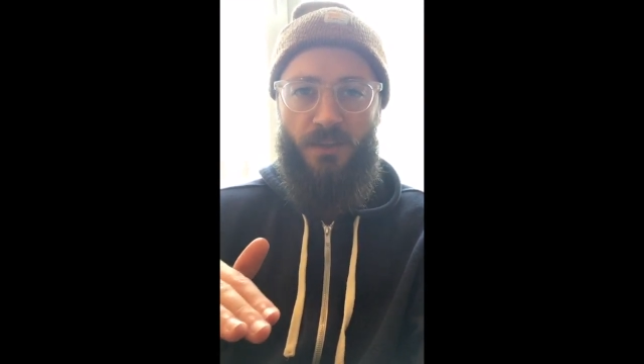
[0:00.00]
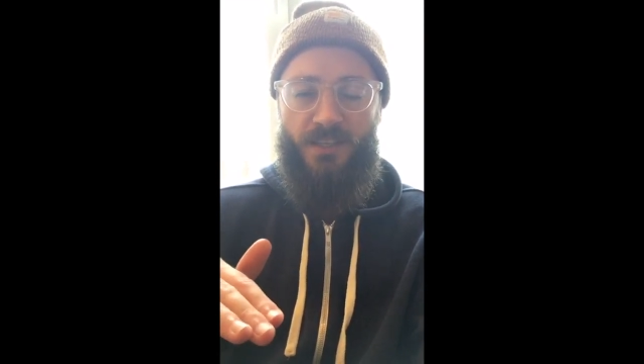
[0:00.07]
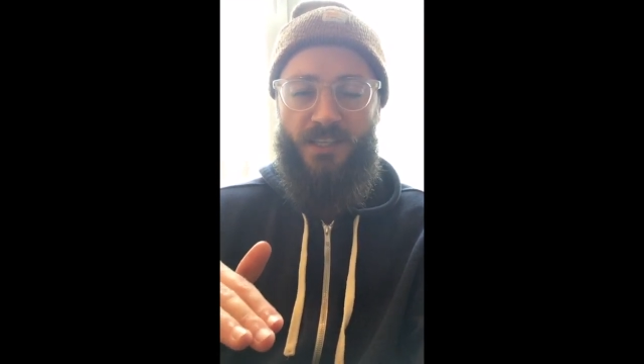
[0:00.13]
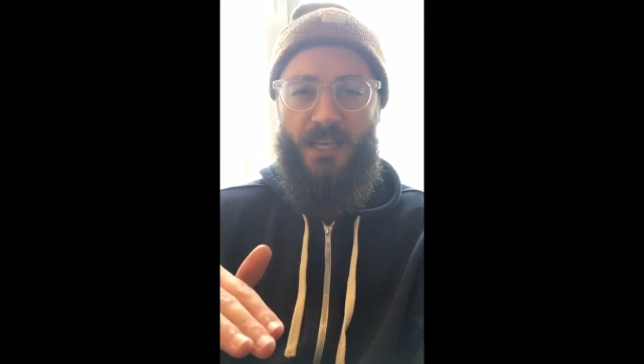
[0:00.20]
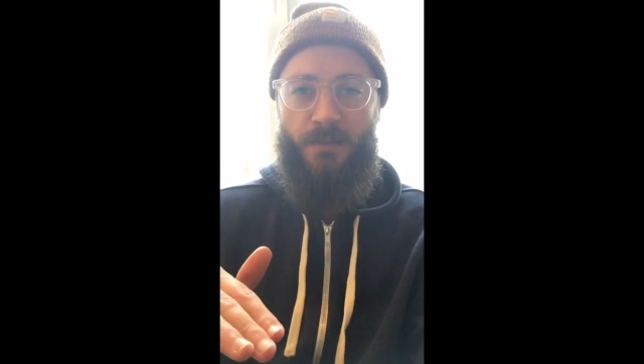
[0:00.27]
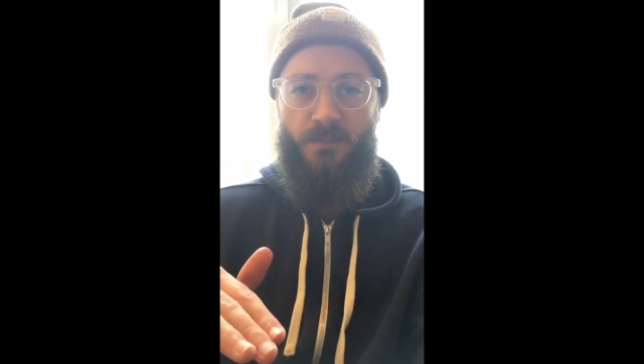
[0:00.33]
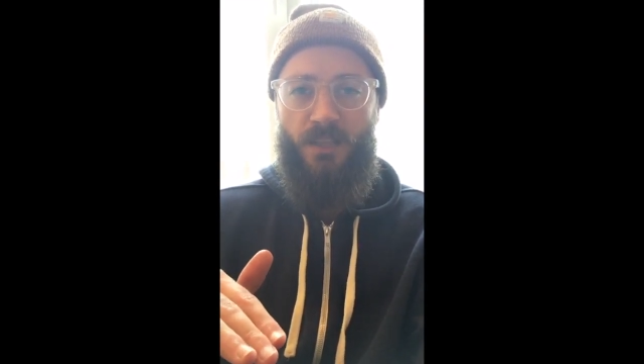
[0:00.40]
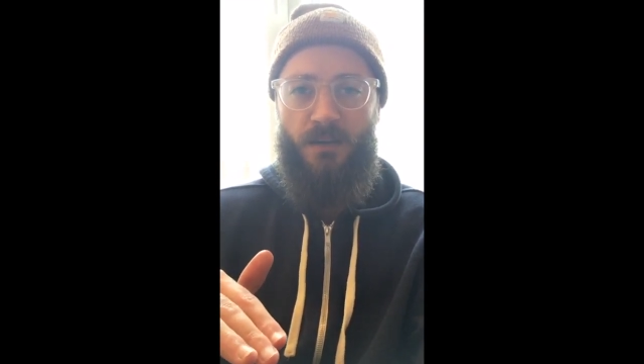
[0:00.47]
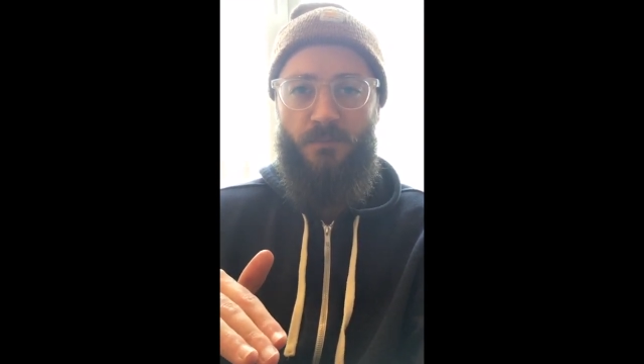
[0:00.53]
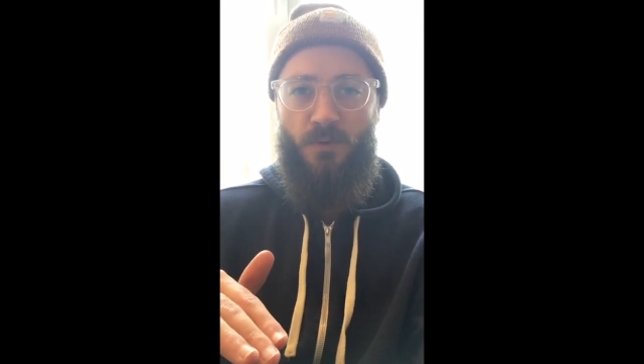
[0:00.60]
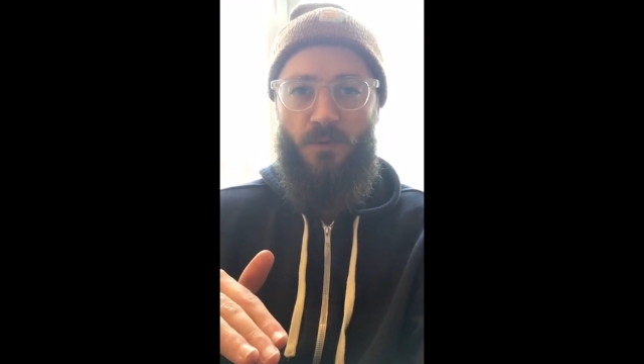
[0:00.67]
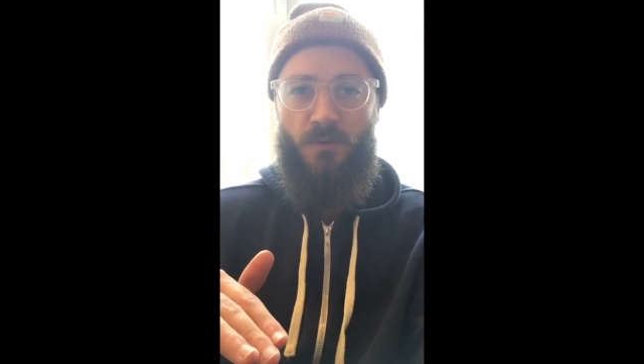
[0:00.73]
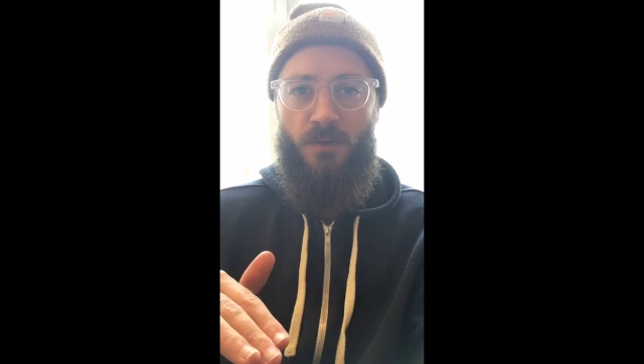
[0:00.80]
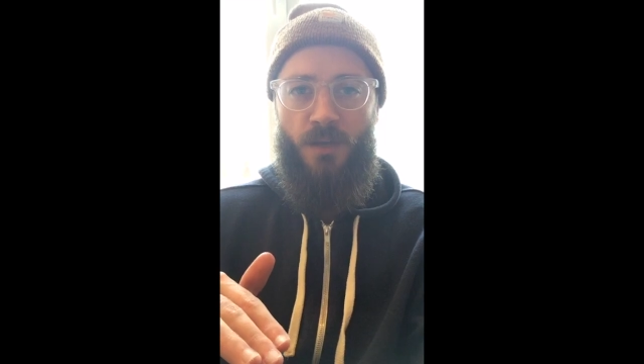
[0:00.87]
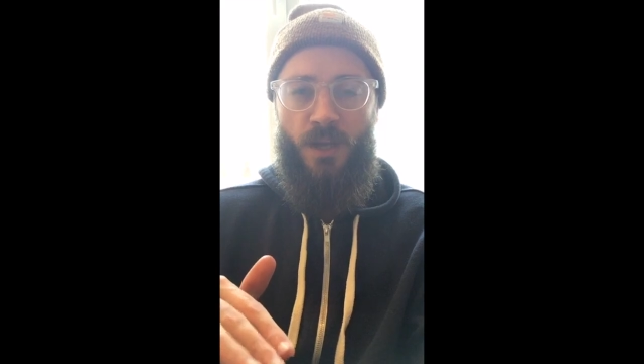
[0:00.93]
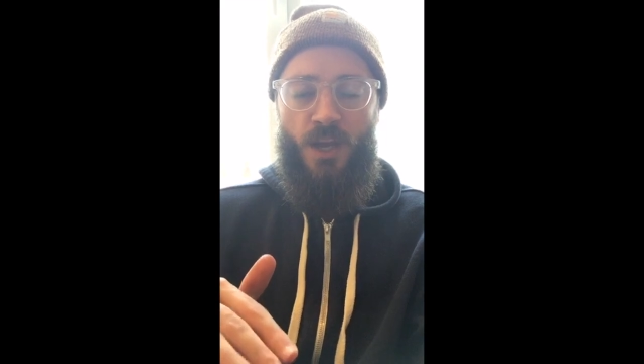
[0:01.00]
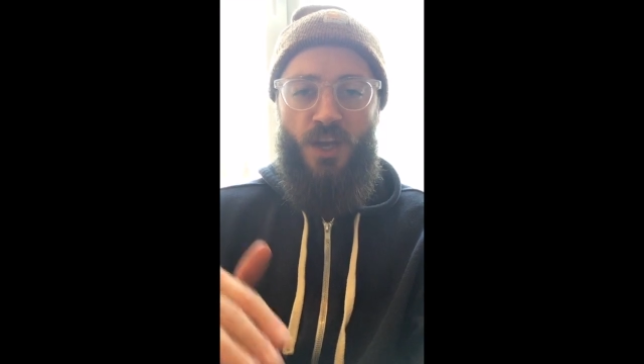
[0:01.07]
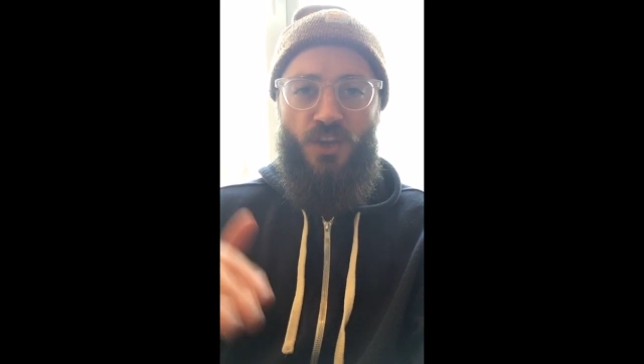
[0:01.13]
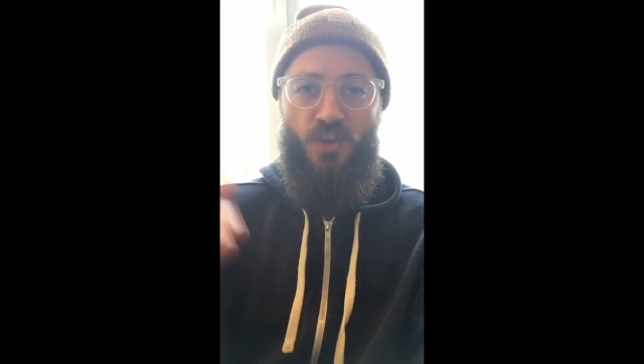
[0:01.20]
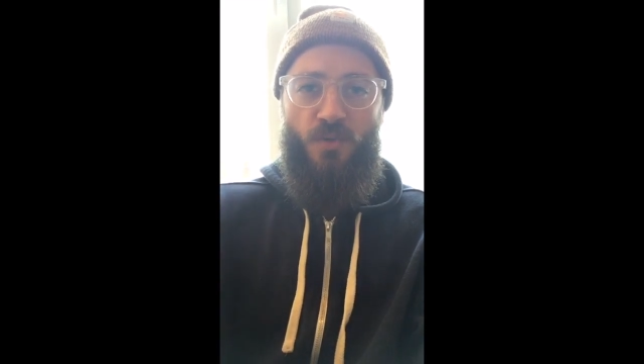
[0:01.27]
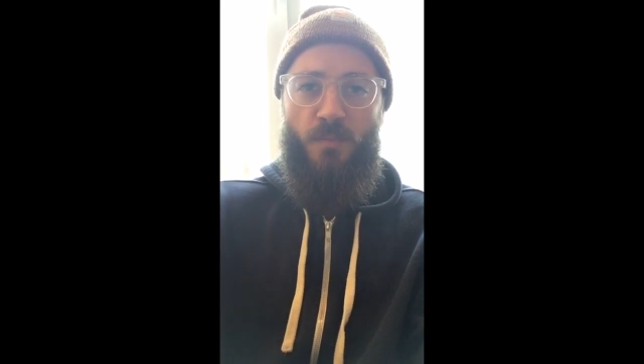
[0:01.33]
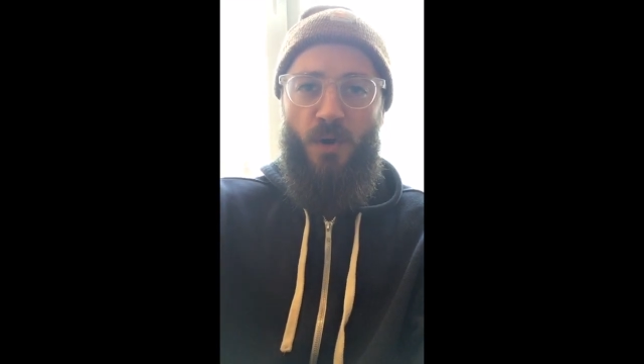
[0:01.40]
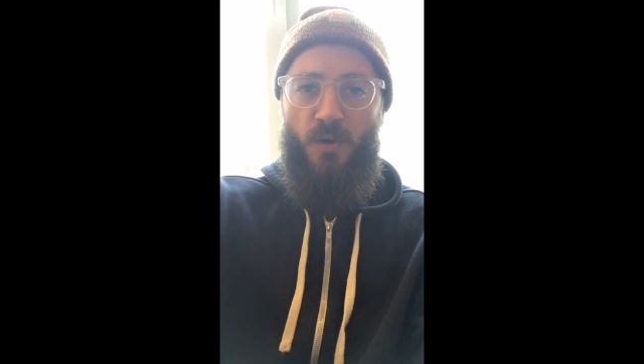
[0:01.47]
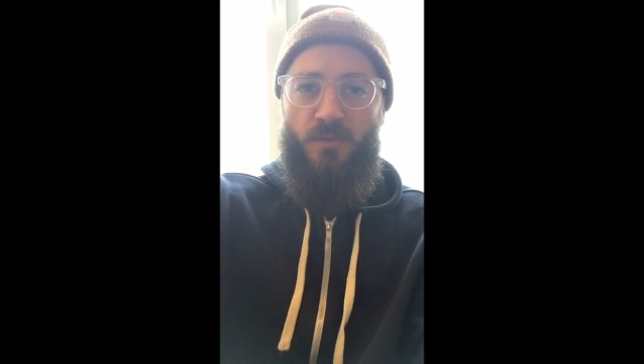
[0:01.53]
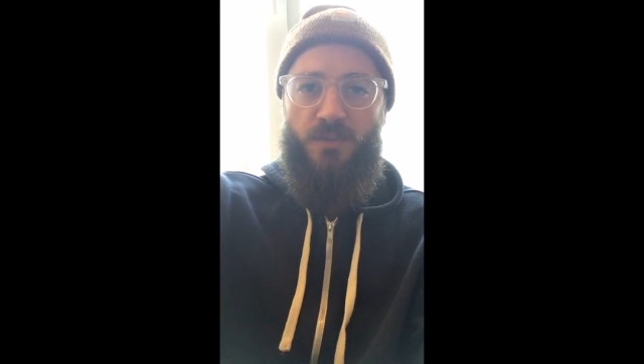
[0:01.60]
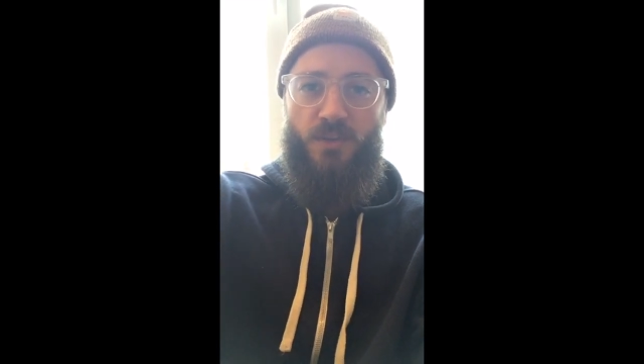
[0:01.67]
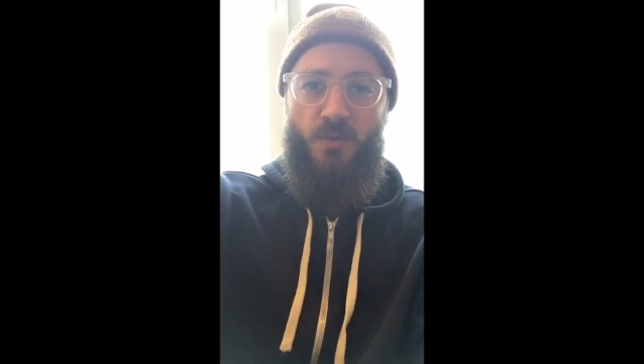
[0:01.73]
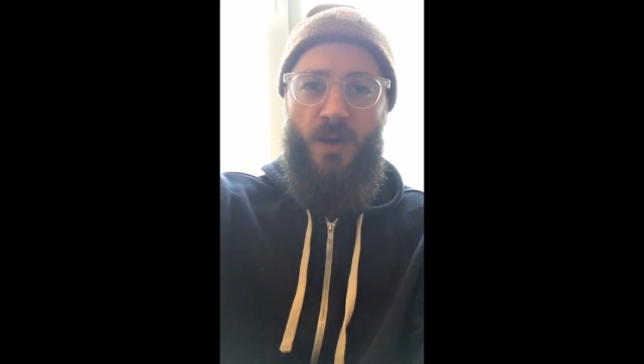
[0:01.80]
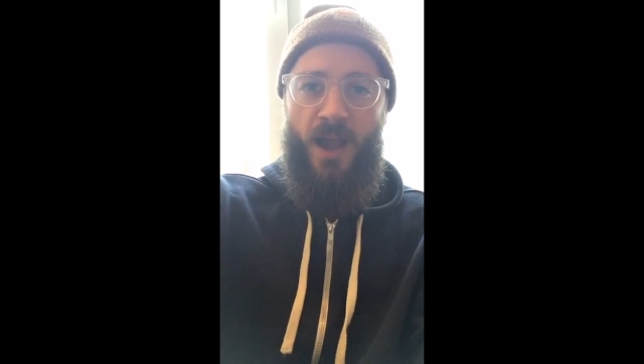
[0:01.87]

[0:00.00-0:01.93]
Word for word: same level, you both do